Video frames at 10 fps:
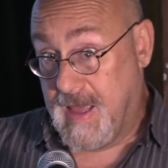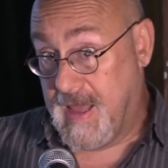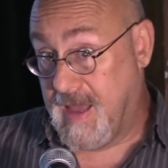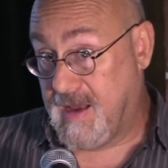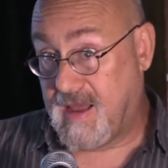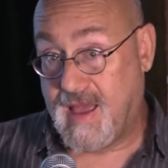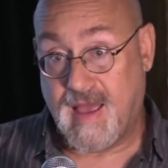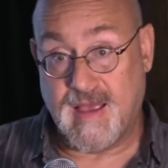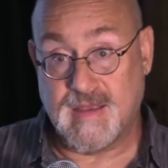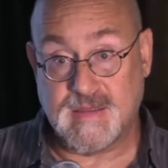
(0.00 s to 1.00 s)
It
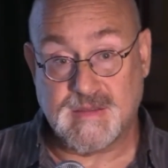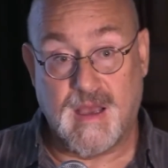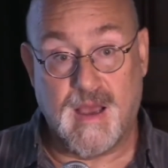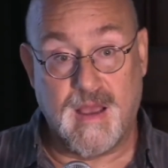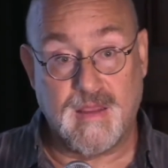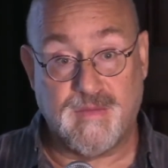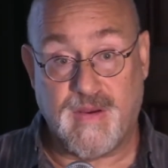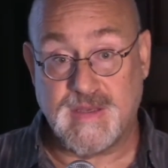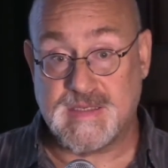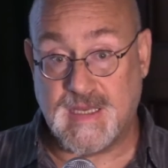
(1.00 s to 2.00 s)
has, uh, it's
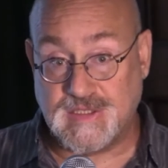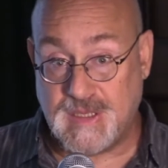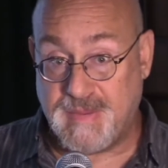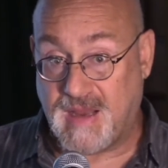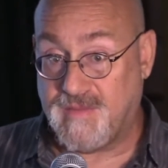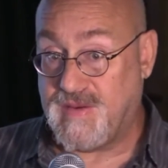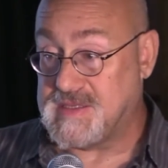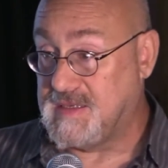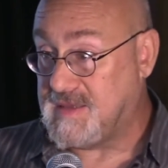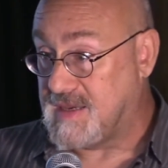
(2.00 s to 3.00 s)
very stingy
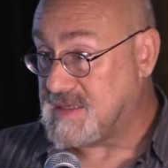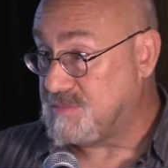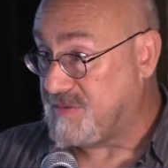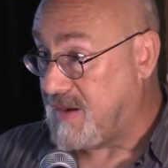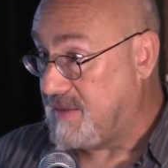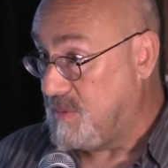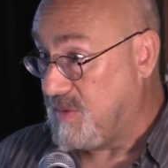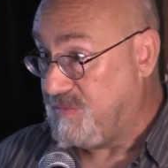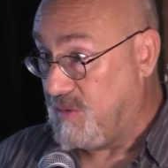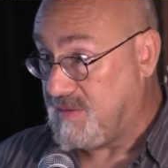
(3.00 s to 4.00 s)
benefits. It doesn't provide them
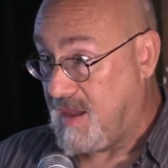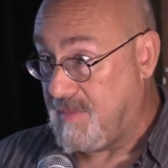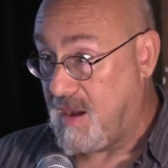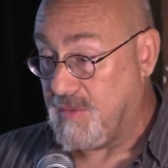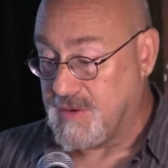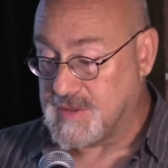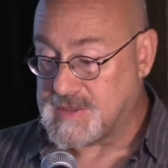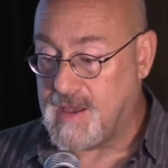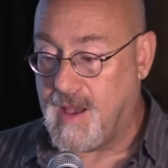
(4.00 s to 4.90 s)
with full-time hours.